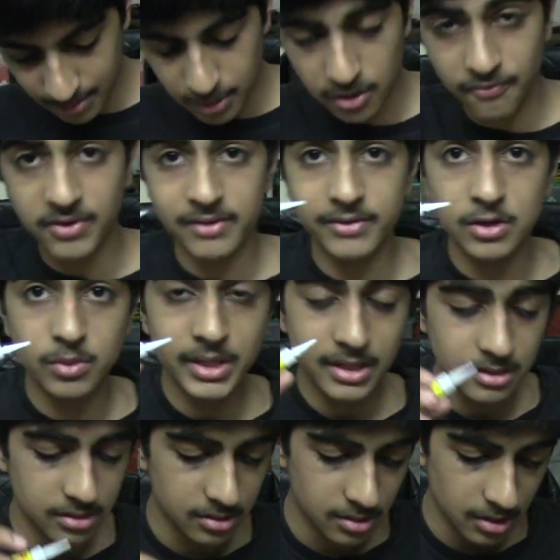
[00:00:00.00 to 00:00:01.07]
your Fevikwik
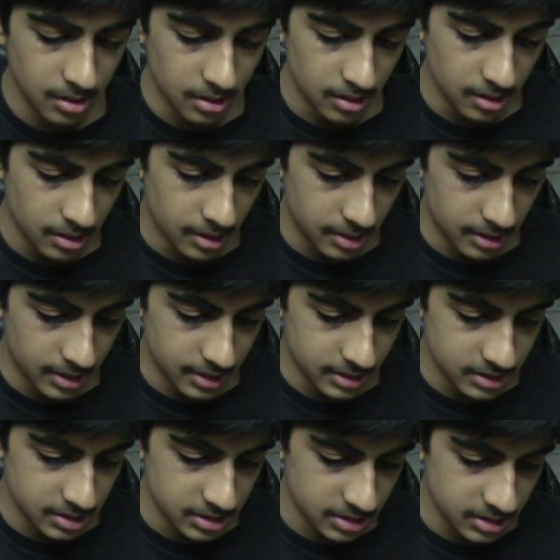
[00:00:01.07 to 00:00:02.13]
and
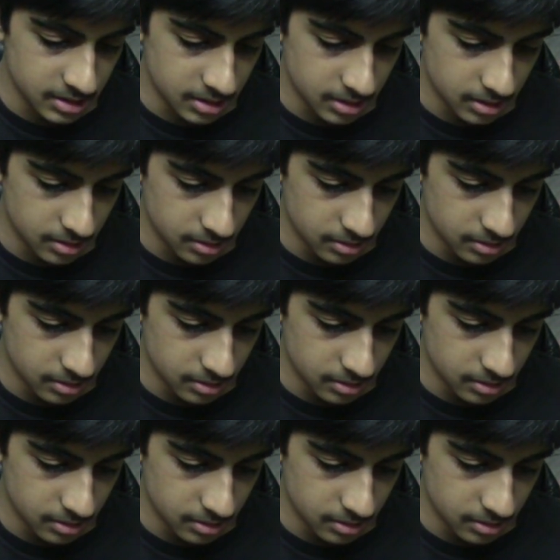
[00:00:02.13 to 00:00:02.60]
just